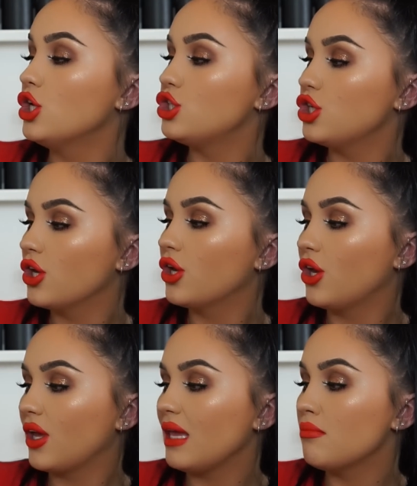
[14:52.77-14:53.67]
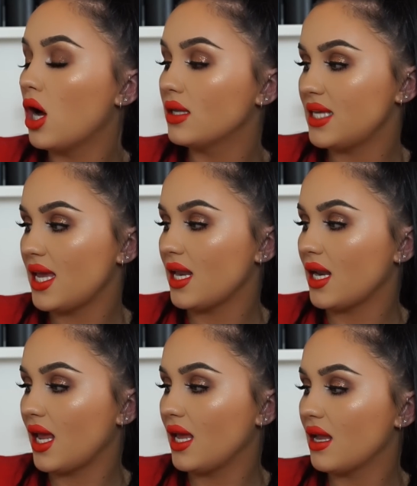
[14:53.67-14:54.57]
Sugar Cookie
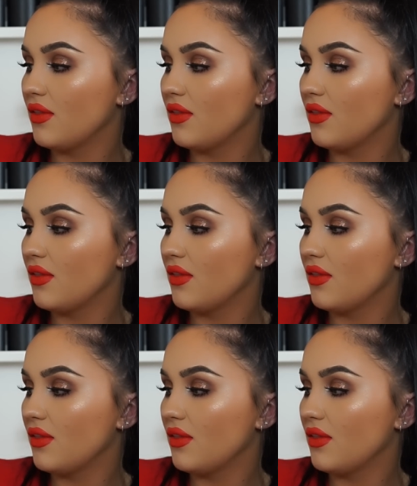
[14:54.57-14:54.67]
Martini.